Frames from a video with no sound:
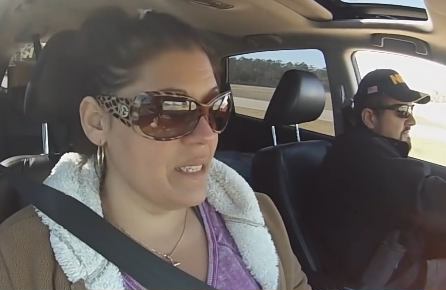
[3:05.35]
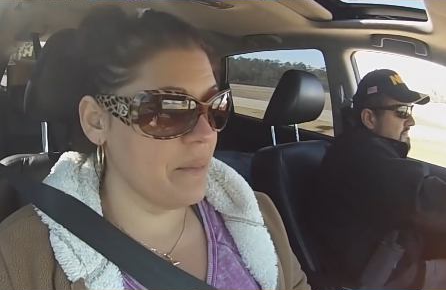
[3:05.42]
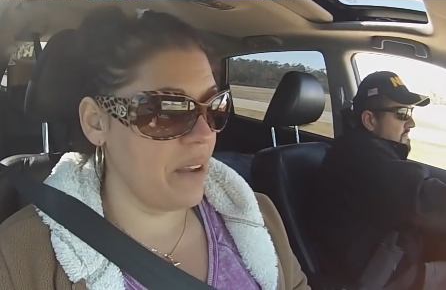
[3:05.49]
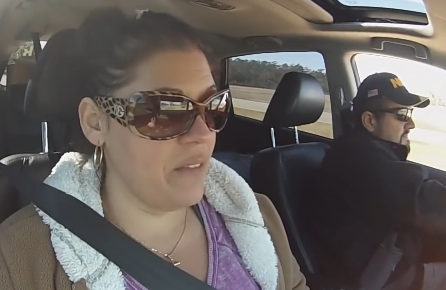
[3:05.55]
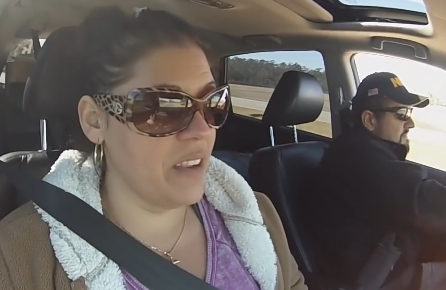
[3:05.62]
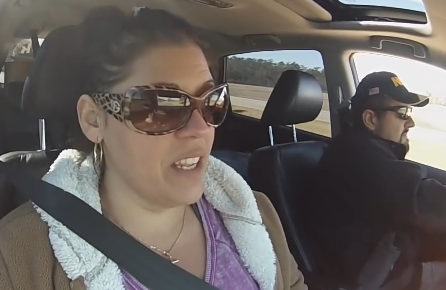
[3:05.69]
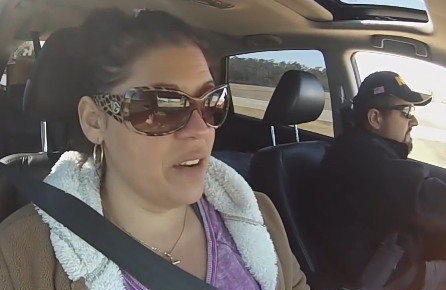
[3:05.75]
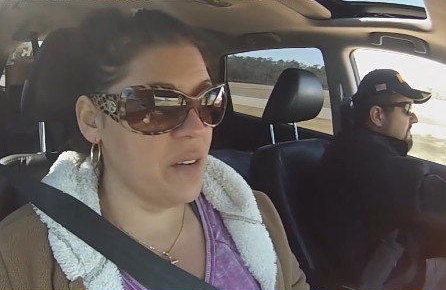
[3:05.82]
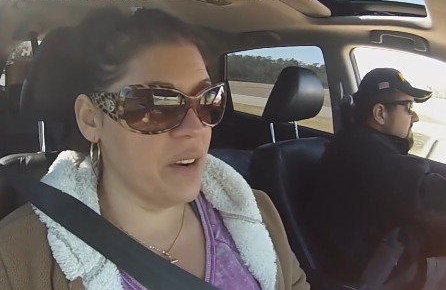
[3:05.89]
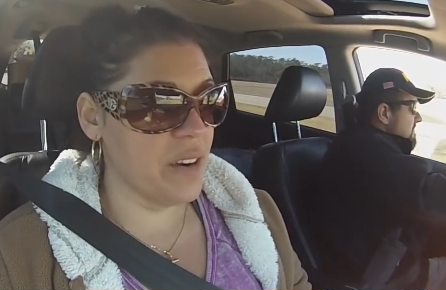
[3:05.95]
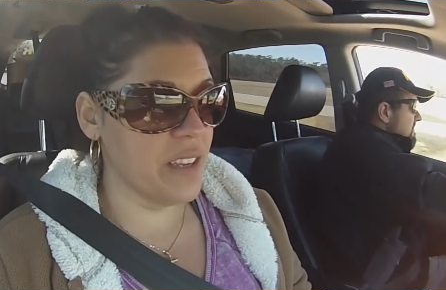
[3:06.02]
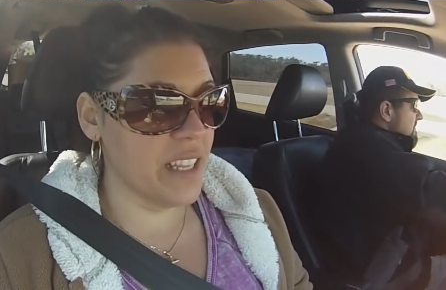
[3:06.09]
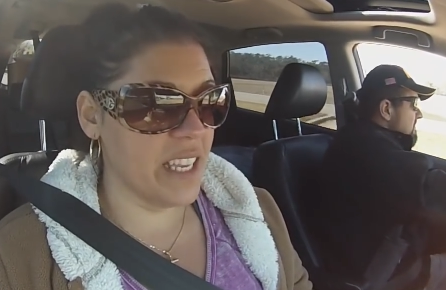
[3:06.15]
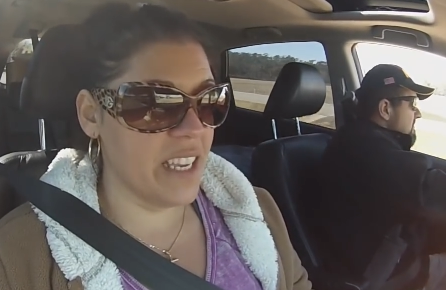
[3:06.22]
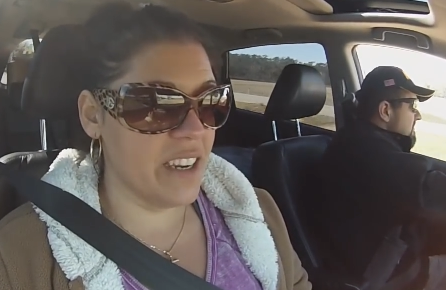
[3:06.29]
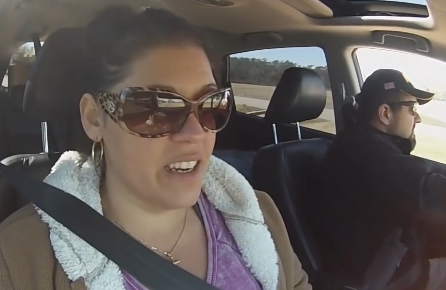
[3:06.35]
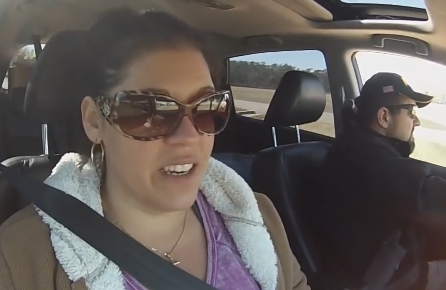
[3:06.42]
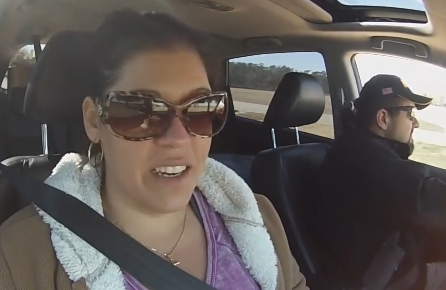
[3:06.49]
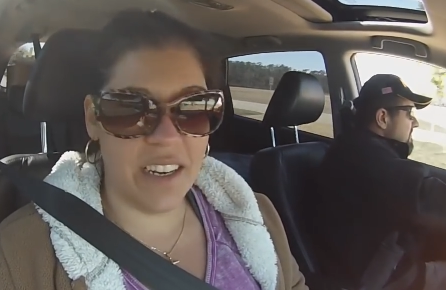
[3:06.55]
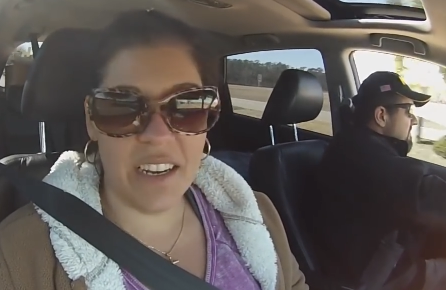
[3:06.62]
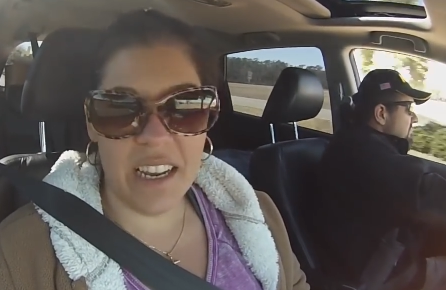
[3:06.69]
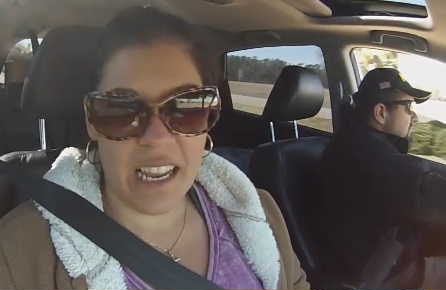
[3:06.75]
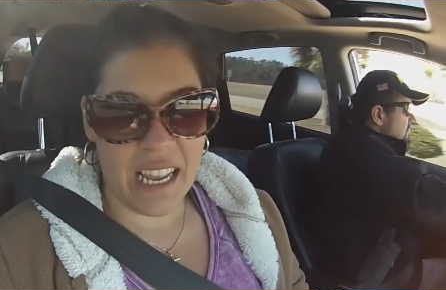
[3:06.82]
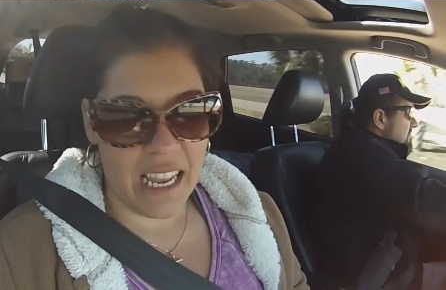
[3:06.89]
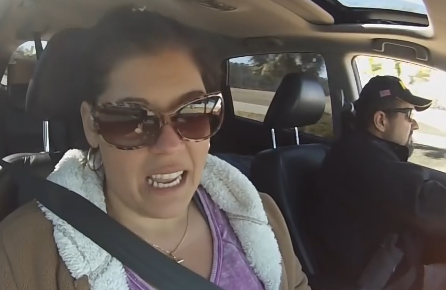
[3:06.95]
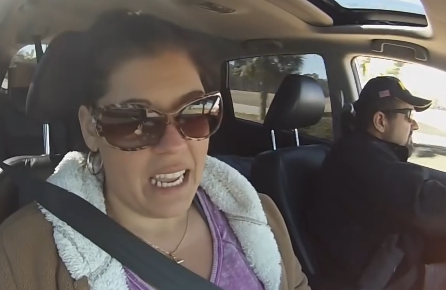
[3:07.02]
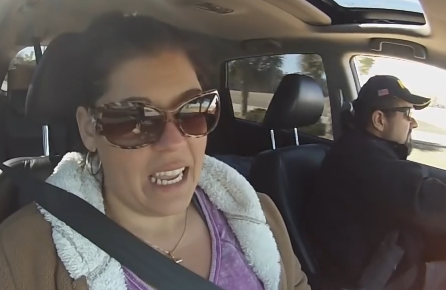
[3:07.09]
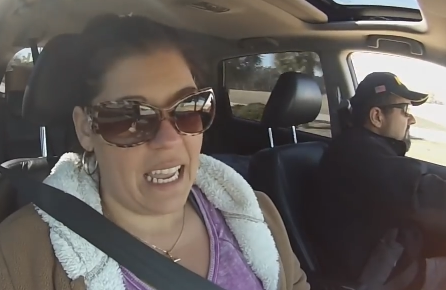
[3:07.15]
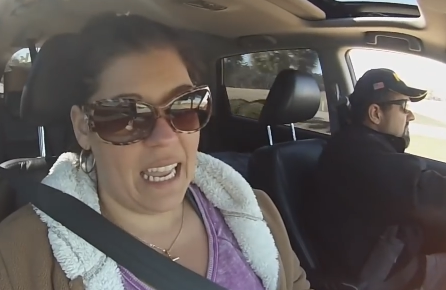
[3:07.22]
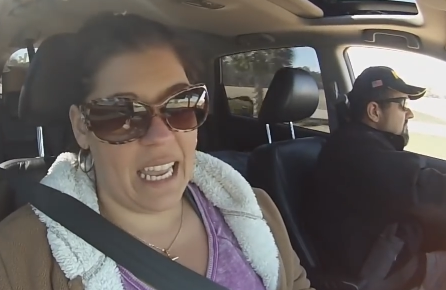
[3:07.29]
Speaker 1: did my video earlier
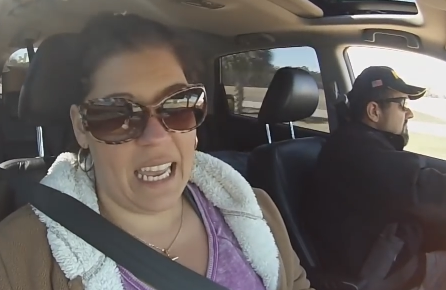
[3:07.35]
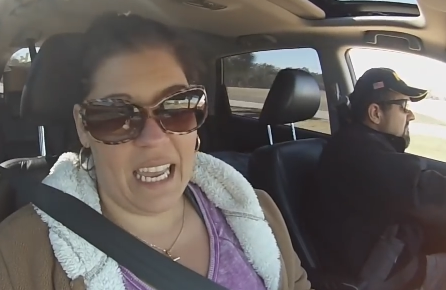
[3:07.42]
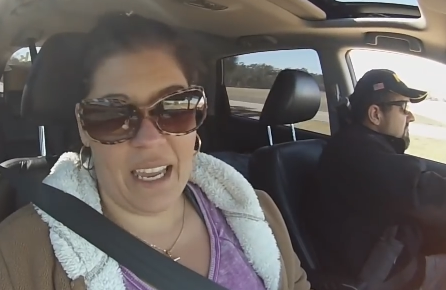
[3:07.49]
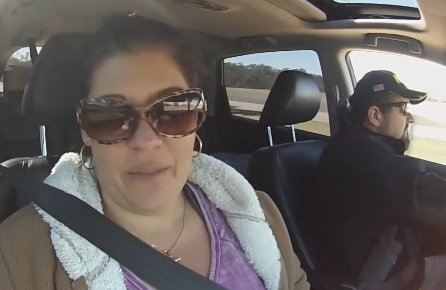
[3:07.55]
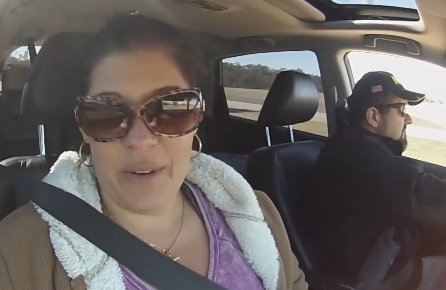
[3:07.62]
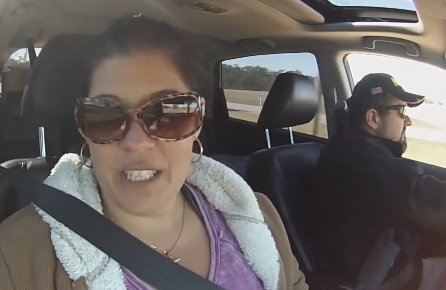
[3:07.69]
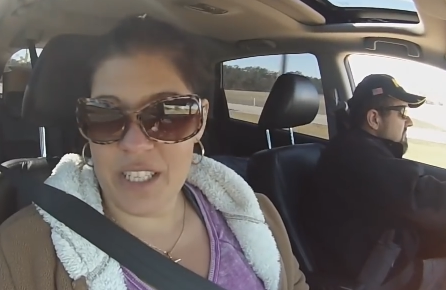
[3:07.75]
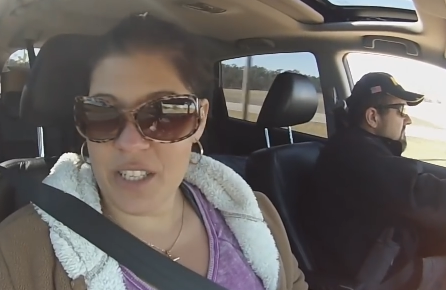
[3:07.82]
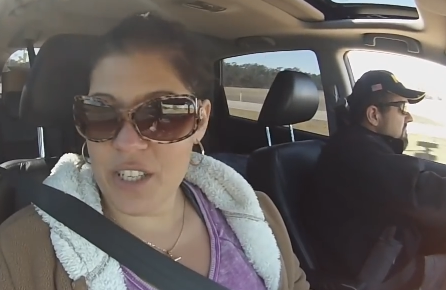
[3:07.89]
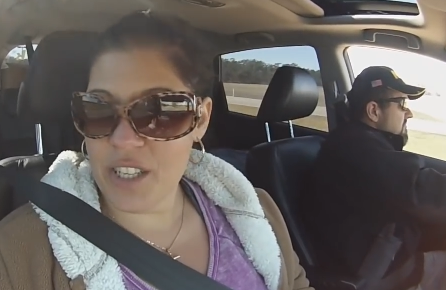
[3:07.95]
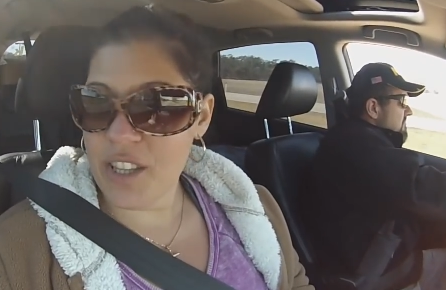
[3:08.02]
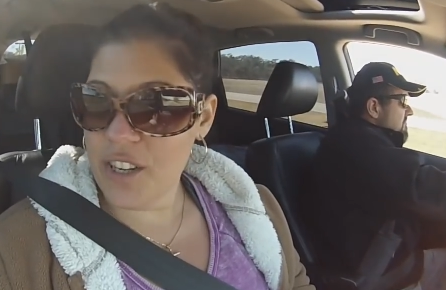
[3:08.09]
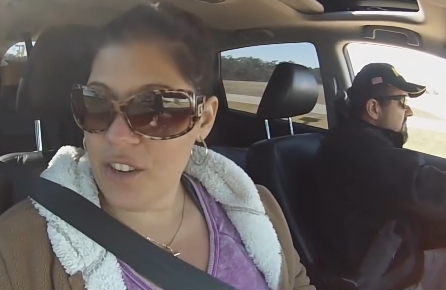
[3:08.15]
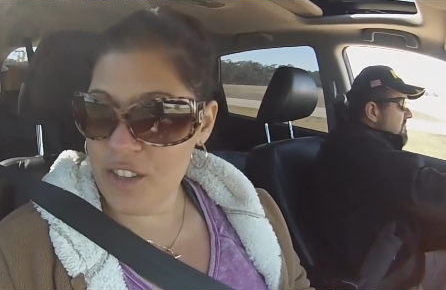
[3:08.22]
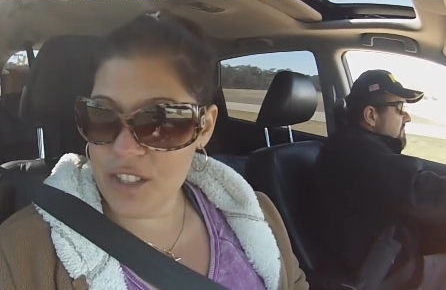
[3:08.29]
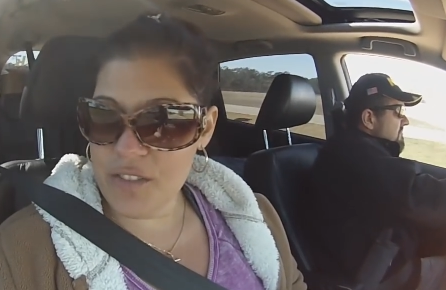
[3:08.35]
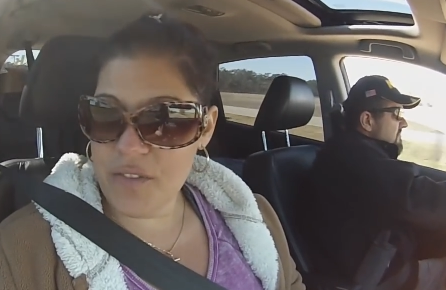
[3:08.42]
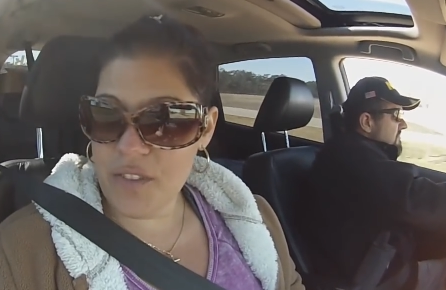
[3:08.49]
and we just took the girls